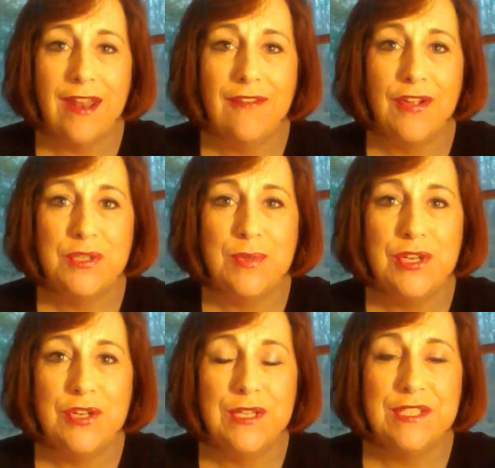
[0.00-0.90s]
And I've also
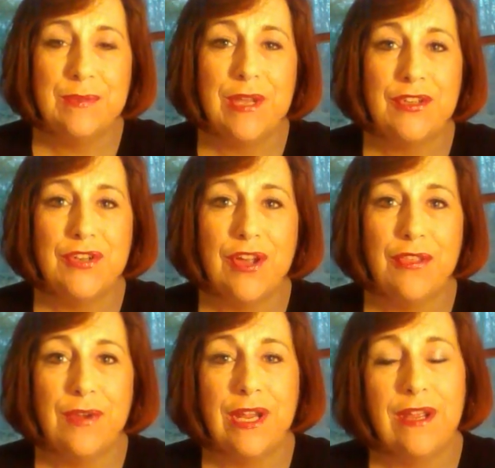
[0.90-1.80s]
been doing some guest
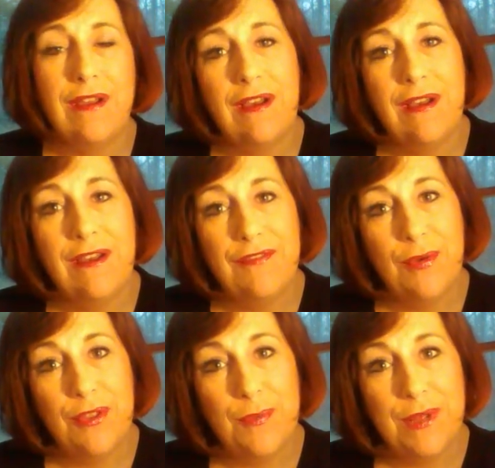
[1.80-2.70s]
authoring a
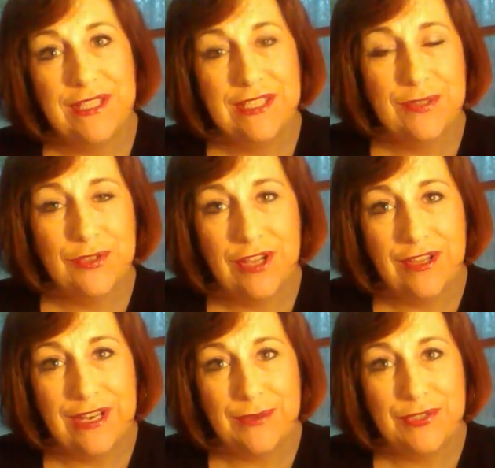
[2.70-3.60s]
few other places, which I'll
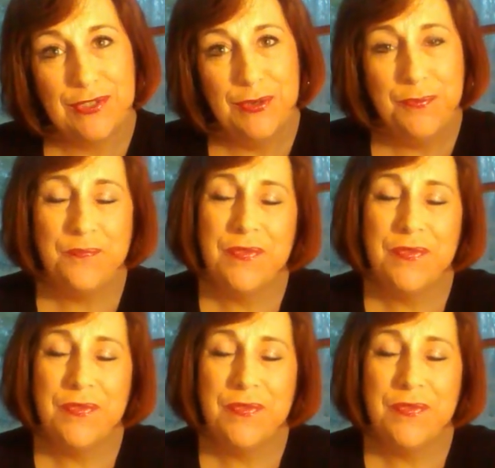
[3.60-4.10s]
announce soon.